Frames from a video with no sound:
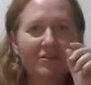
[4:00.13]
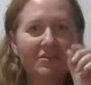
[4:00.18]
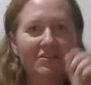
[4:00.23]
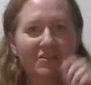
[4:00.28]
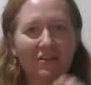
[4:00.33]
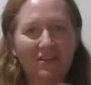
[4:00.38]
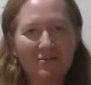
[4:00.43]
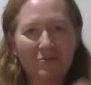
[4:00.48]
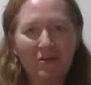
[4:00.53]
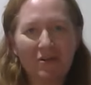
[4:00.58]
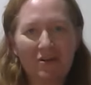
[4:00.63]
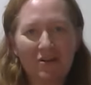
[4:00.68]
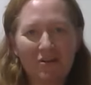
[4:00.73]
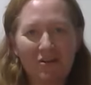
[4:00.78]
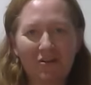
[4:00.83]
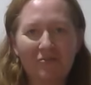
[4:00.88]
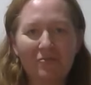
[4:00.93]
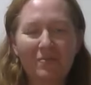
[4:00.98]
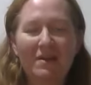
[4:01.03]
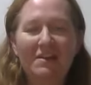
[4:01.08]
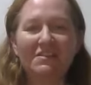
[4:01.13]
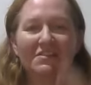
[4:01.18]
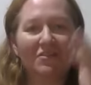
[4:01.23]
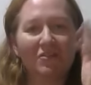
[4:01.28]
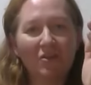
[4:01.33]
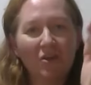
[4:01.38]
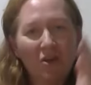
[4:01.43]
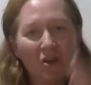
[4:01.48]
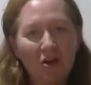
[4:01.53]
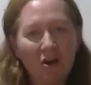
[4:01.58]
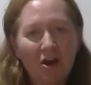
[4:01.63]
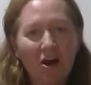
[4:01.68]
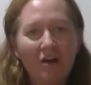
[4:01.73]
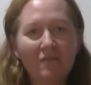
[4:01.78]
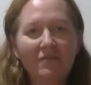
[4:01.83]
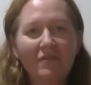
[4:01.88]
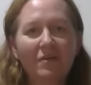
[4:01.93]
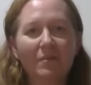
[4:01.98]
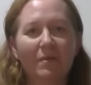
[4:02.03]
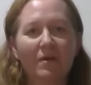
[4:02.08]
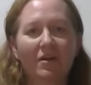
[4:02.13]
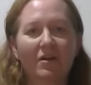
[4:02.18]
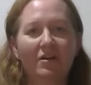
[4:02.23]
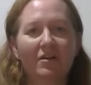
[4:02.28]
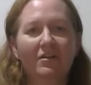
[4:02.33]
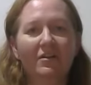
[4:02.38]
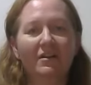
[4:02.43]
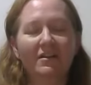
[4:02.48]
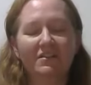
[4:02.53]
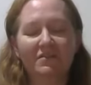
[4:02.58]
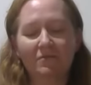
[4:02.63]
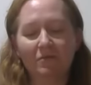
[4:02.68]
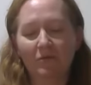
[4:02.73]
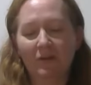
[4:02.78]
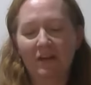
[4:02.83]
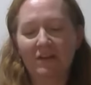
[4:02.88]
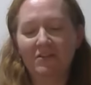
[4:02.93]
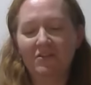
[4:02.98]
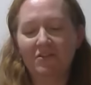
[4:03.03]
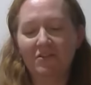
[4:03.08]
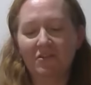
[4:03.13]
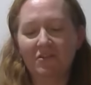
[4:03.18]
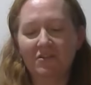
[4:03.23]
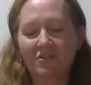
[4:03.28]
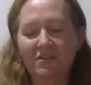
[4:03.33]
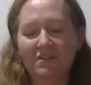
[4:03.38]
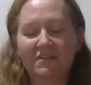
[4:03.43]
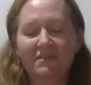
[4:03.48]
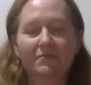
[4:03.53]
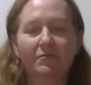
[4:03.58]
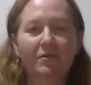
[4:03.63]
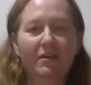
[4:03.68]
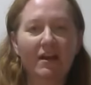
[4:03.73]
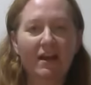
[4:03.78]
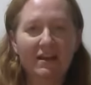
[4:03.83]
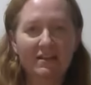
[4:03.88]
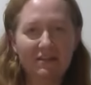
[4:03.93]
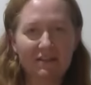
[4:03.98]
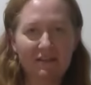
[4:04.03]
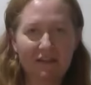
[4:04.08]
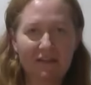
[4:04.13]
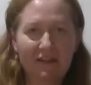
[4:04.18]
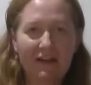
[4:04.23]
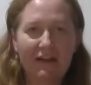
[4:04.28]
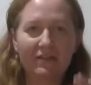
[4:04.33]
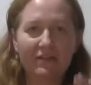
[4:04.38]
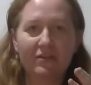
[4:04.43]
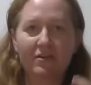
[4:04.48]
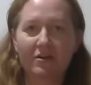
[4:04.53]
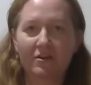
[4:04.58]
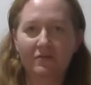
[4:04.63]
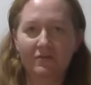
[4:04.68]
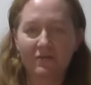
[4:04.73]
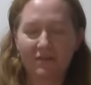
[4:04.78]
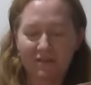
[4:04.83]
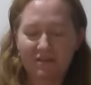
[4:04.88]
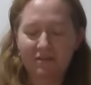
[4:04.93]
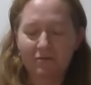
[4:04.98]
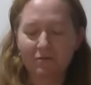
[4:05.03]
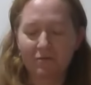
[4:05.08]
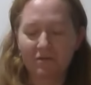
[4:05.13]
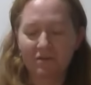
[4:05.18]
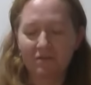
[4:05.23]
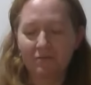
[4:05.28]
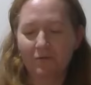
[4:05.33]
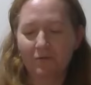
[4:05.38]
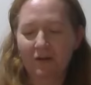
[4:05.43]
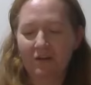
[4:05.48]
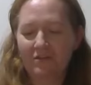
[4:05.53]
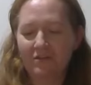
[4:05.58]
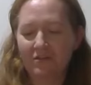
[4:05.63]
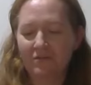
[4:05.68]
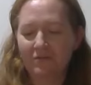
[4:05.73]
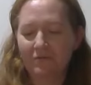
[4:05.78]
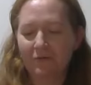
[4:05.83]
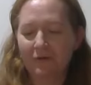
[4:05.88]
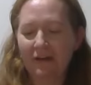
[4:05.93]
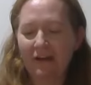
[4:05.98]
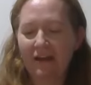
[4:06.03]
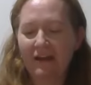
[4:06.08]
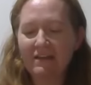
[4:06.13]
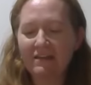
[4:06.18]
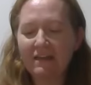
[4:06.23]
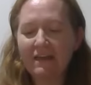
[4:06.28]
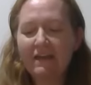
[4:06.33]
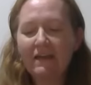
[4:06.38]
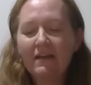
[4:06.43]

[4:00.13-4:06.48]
so that's 1.5 beats. So half of the bar is 42 to 48, and then the other half is also 42 to 48.